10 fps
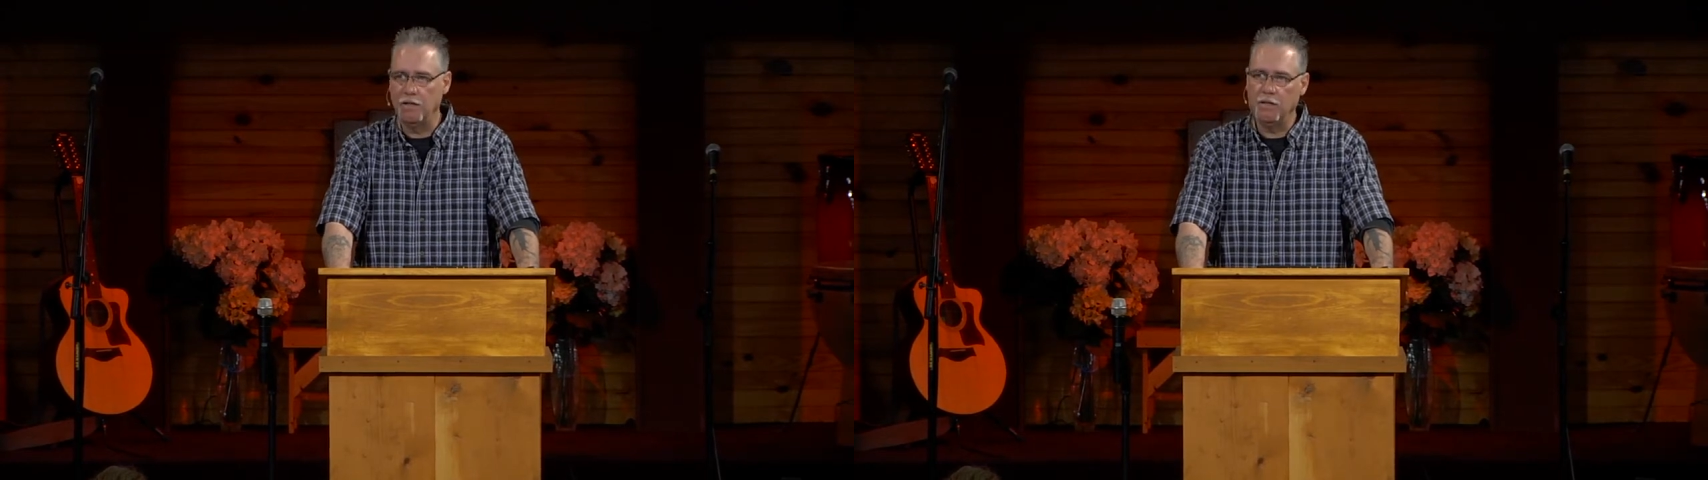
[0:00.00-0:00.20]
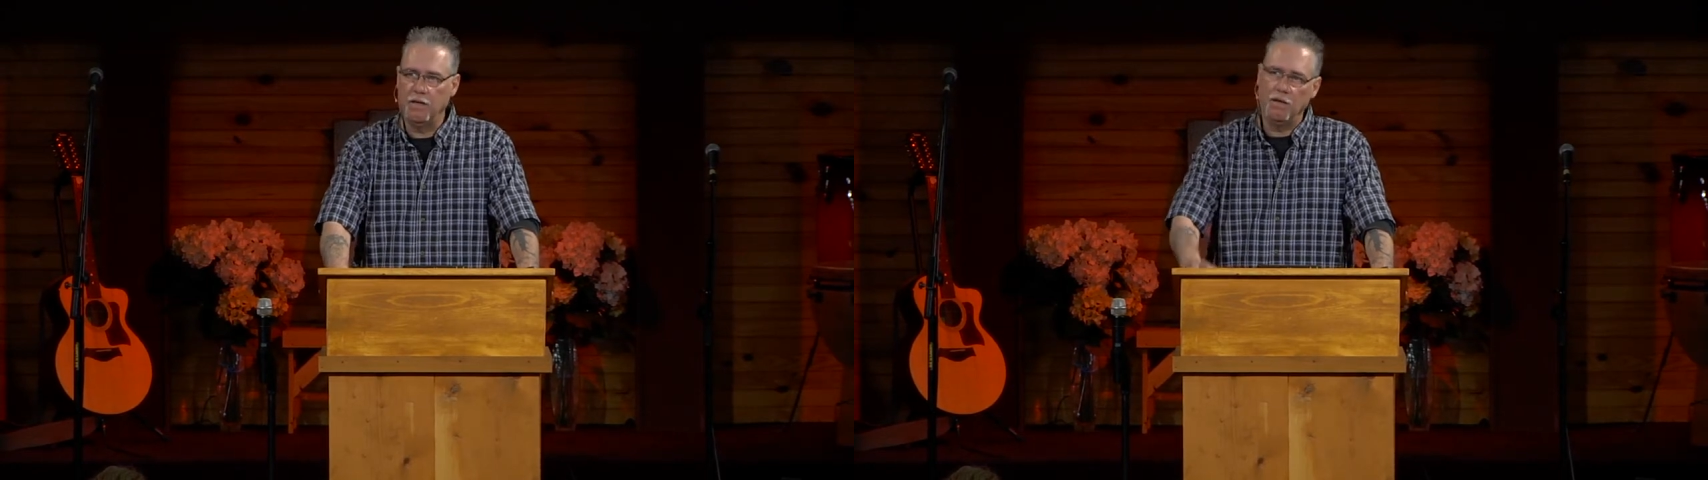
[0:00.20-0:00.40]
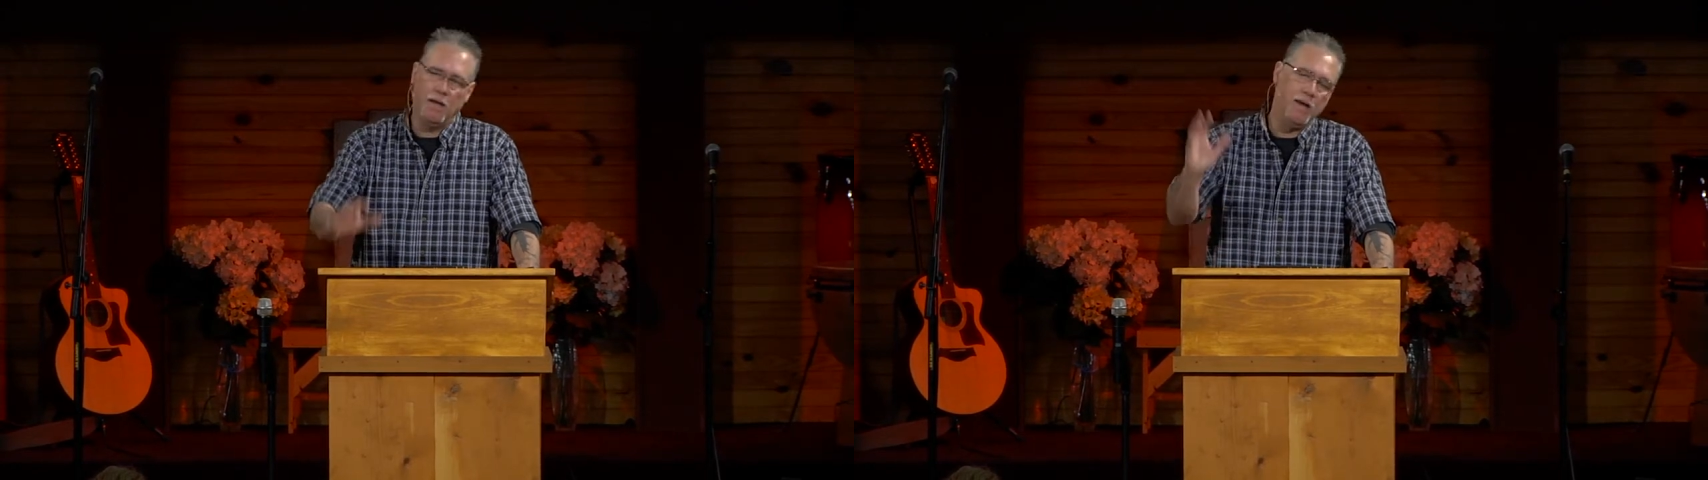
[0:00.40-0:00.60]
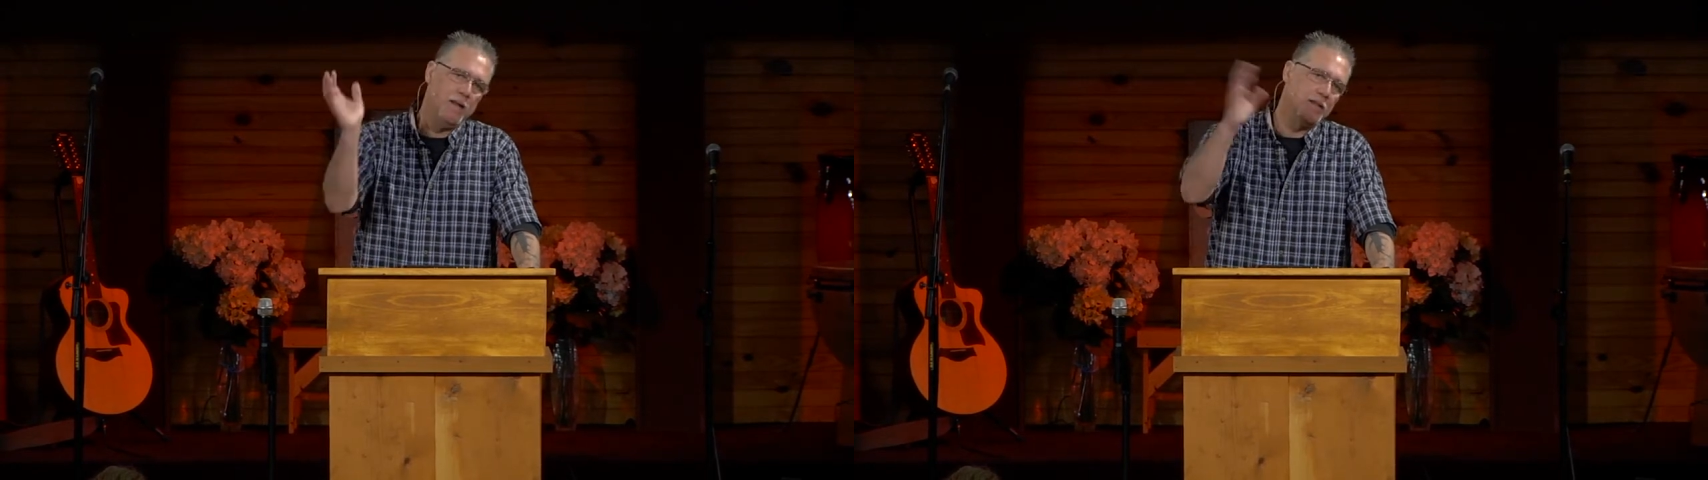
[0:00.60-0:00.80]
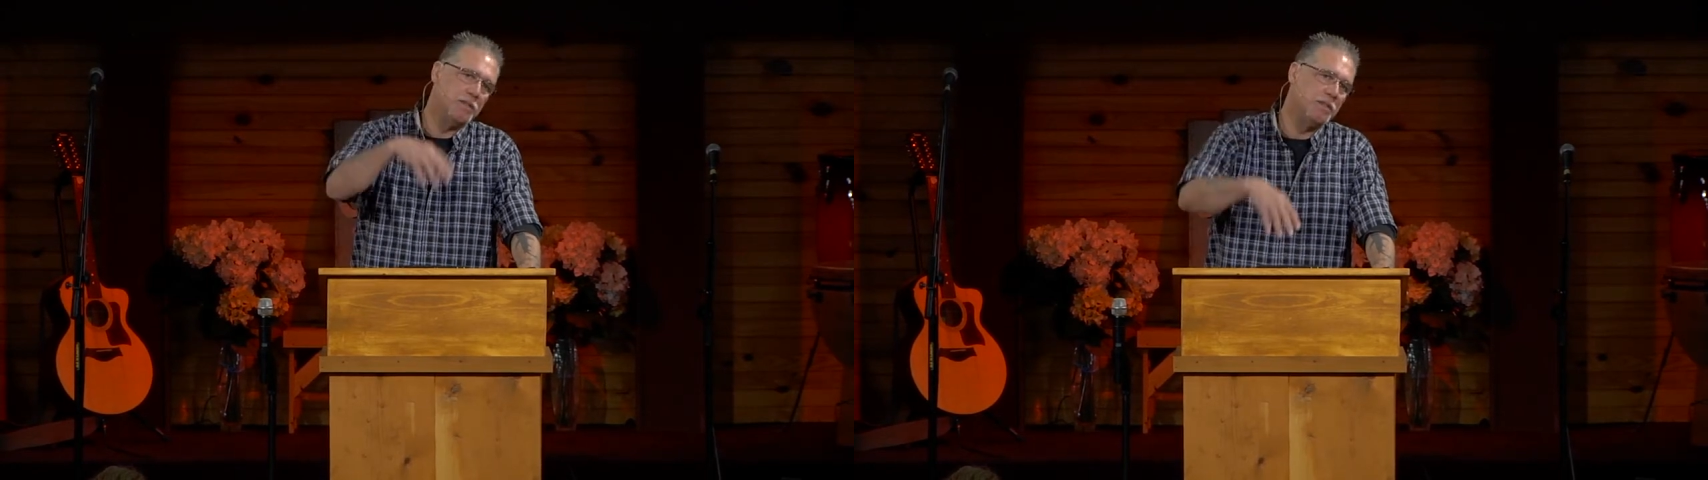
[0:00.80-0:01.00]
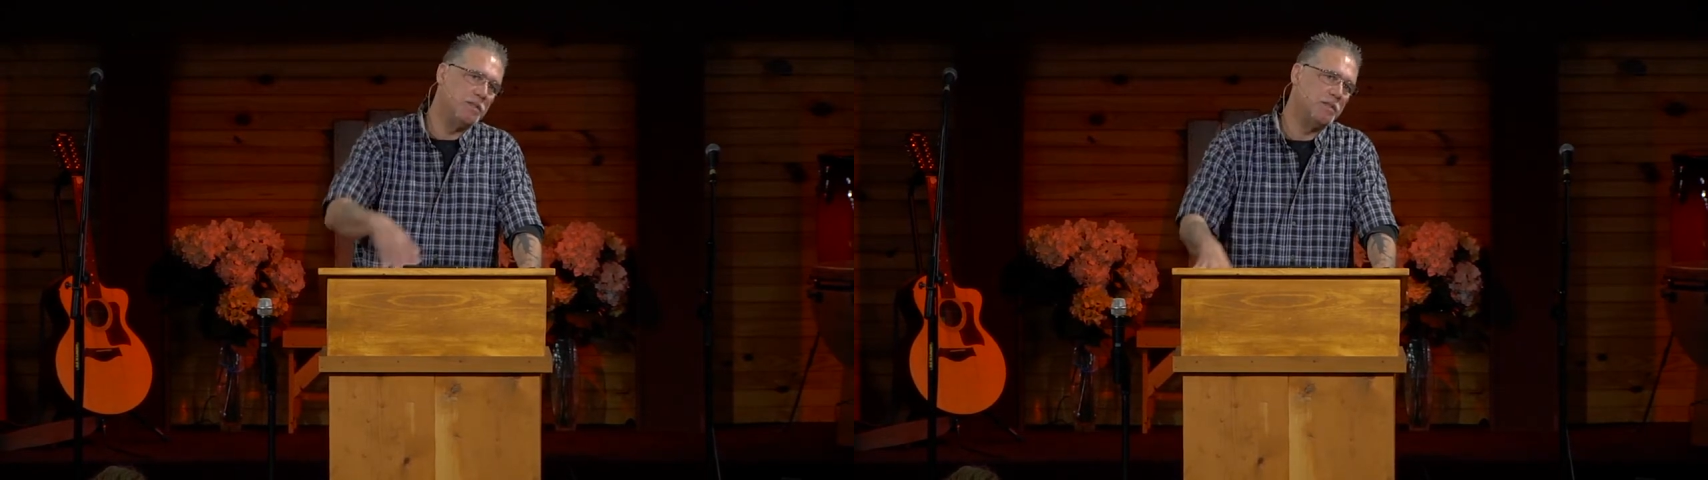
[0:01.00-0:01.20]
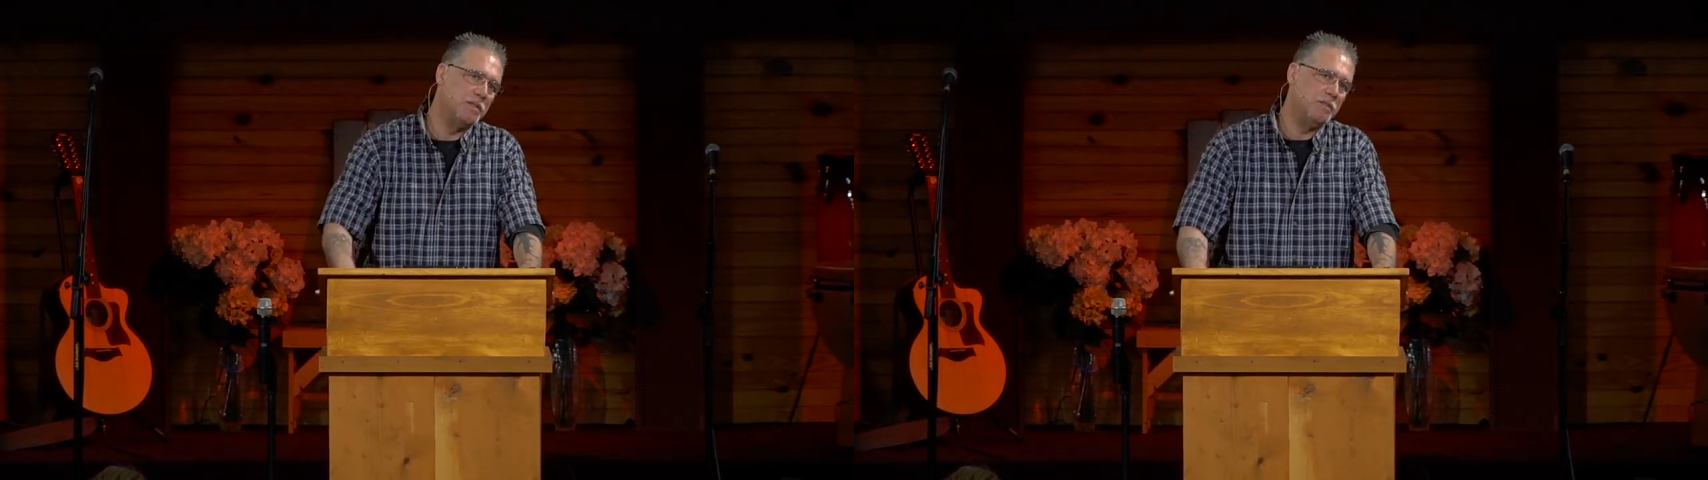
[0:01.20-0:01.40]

and they go, "Ah, oh, it's just